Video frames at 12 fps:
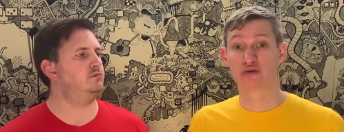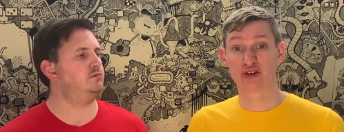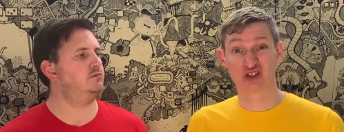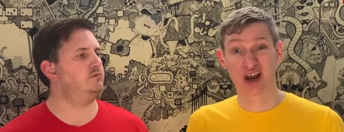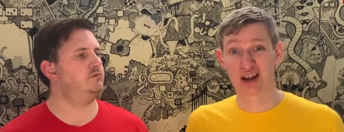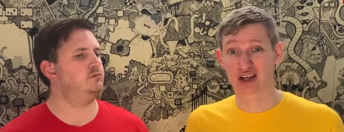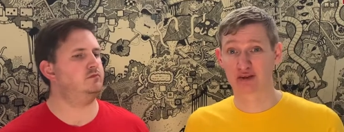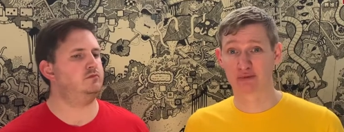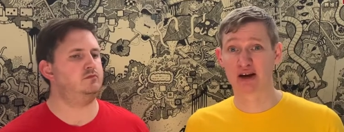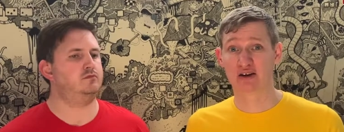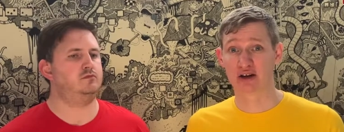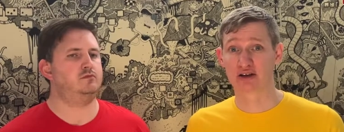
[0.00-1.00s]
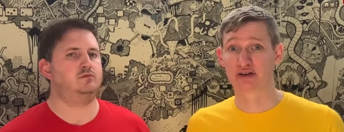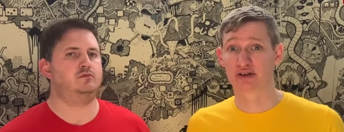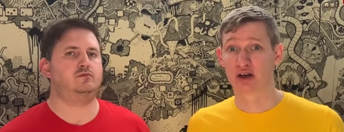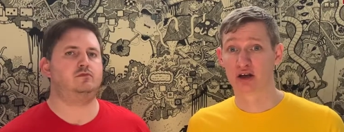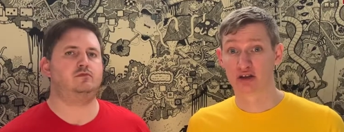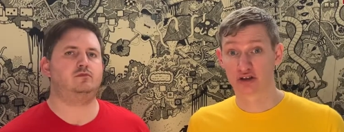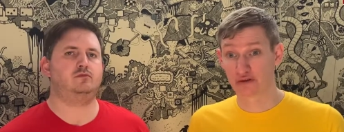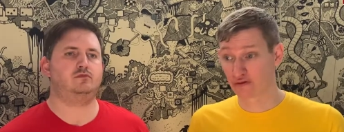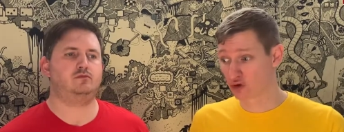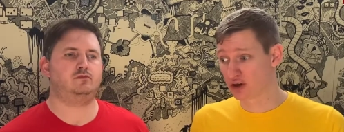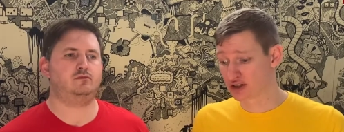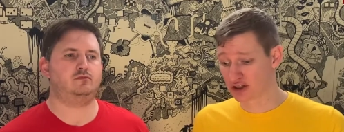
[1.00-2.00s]
Speaker 1: of a shared experience. So,
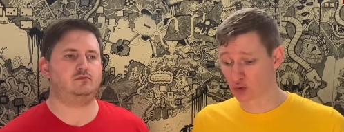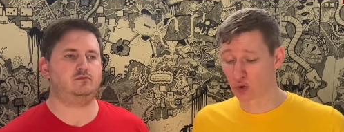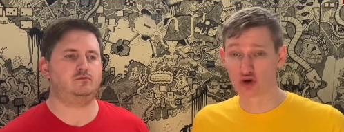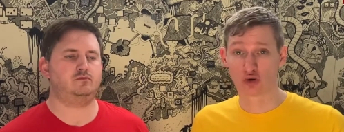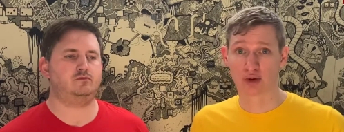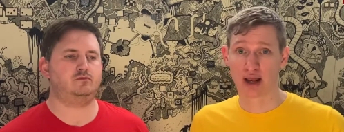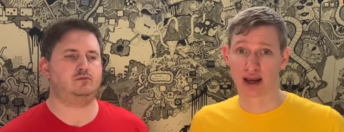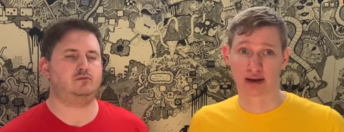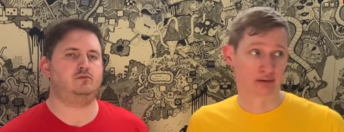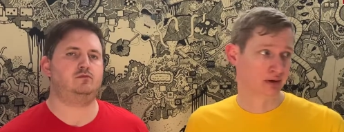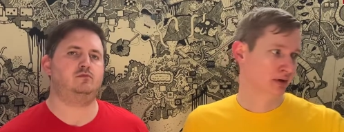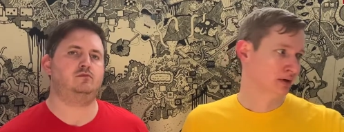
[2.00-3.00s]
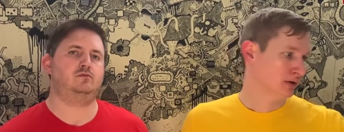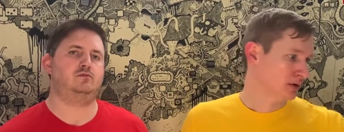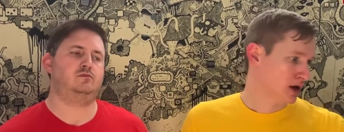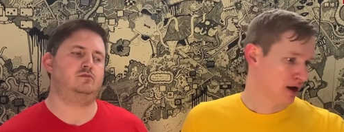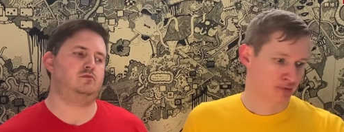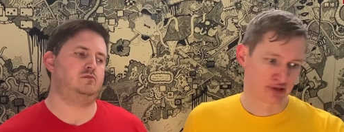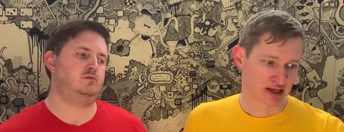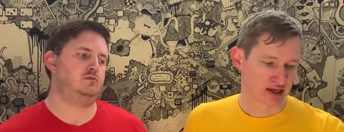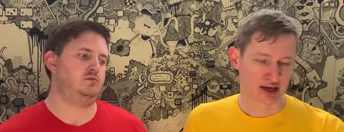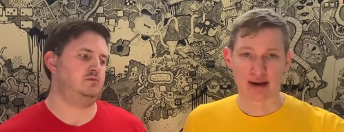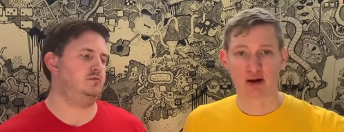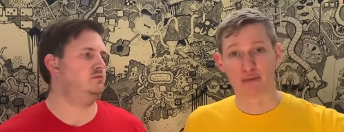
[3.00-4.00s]
for instance, when you're playing a particular
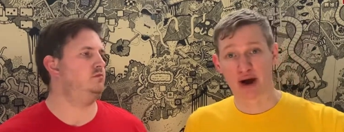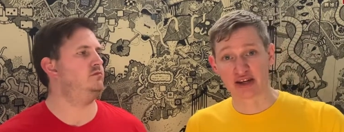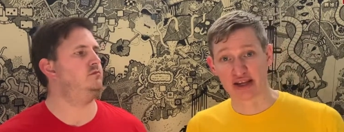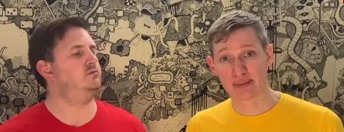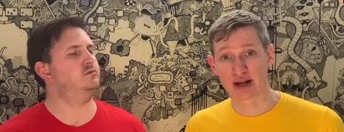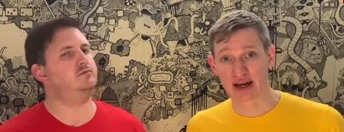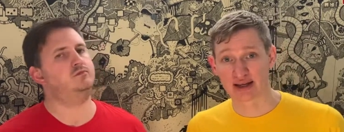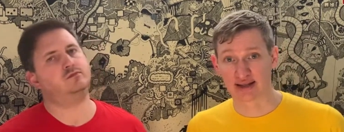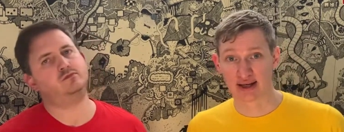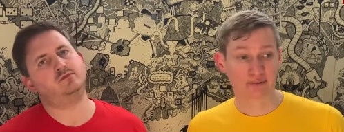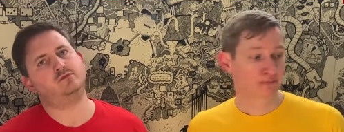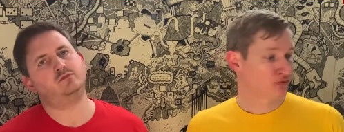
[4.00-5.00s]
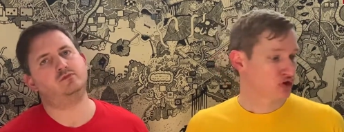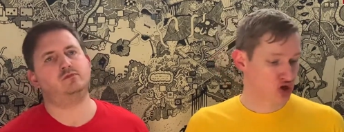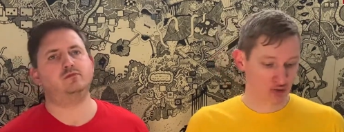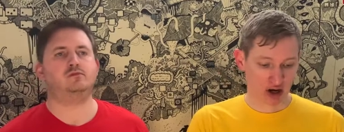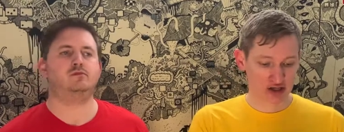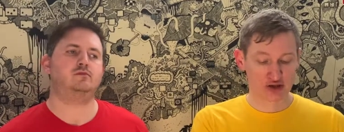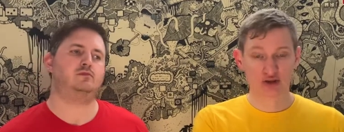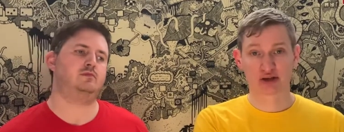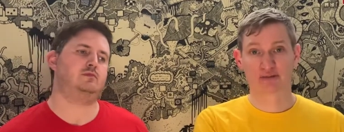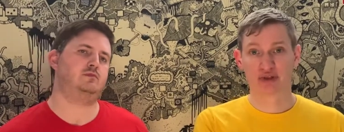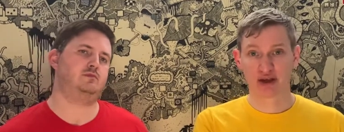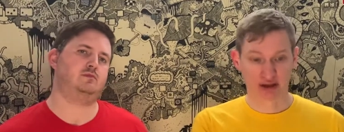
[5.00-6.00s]
game like Pandemic Legacy, you might do
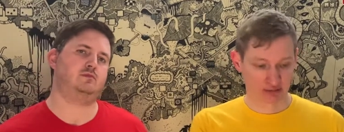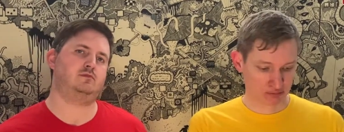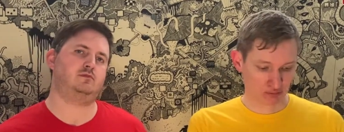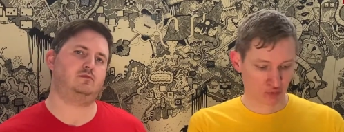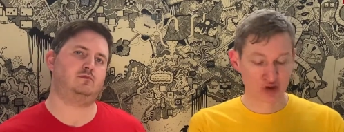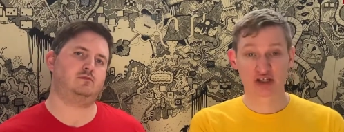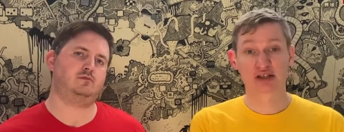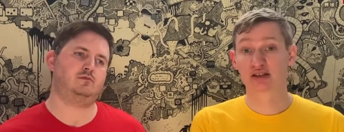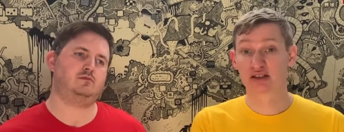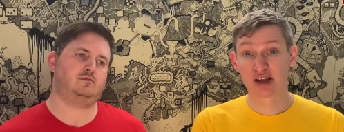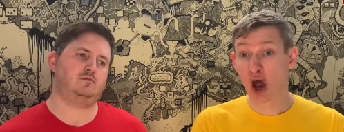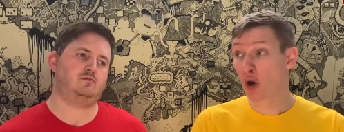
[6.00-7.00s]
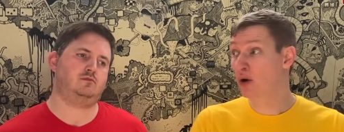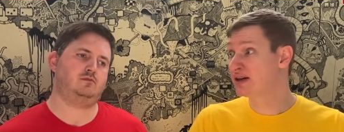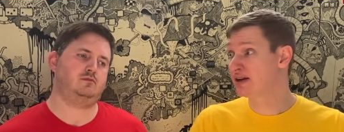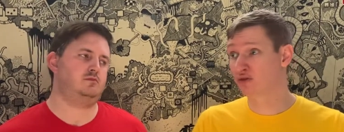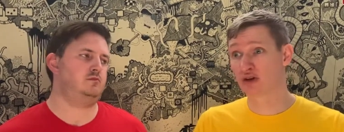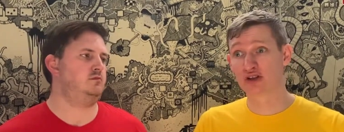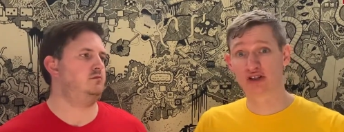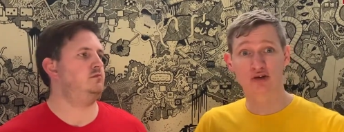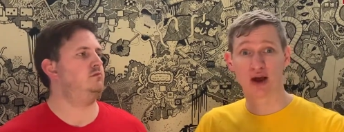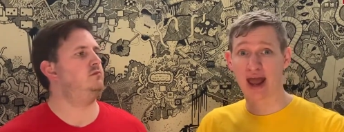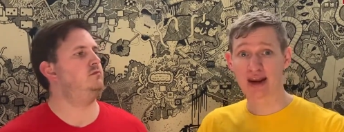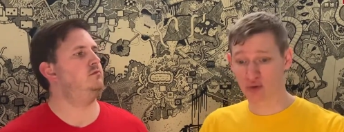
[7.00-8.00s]
something which is totally different
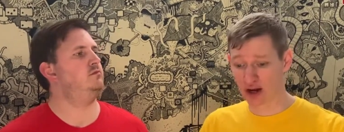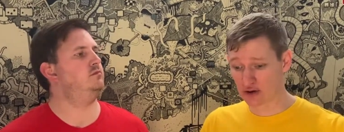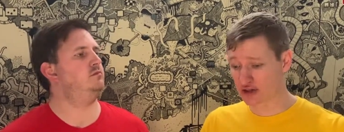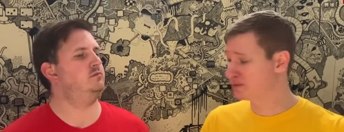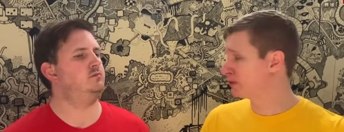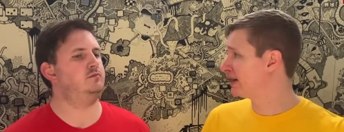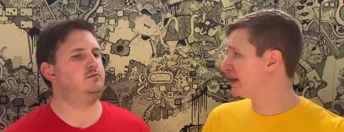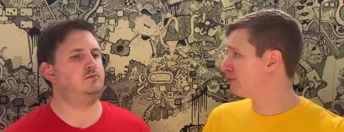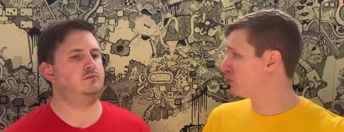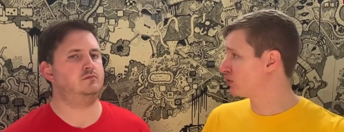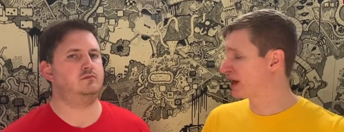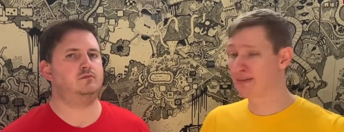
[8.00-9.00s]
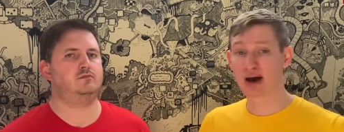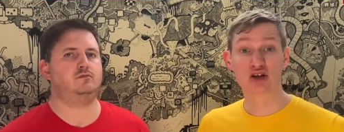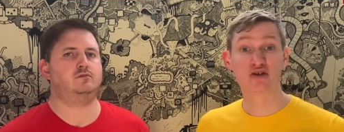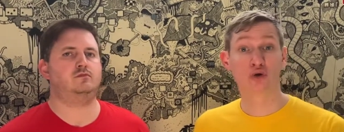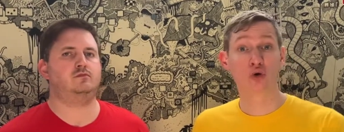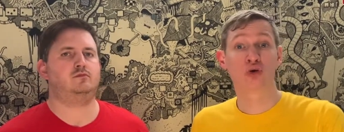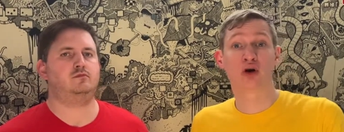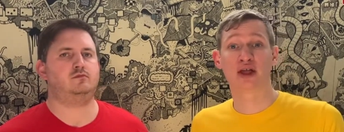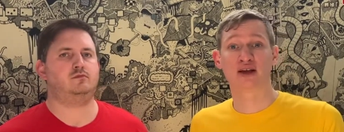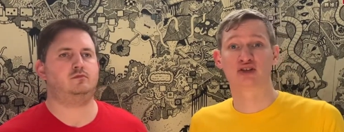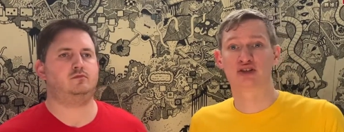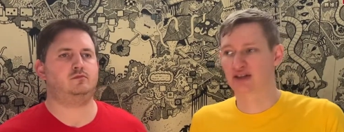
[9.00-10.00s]
to anyone else who's playing that board game, and you've all got
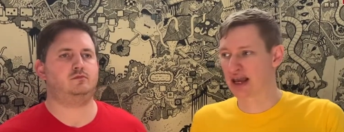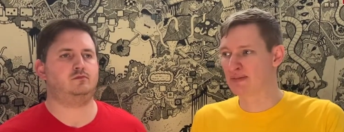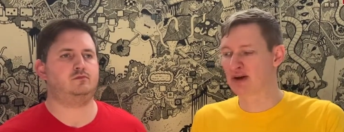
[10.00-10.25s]
that same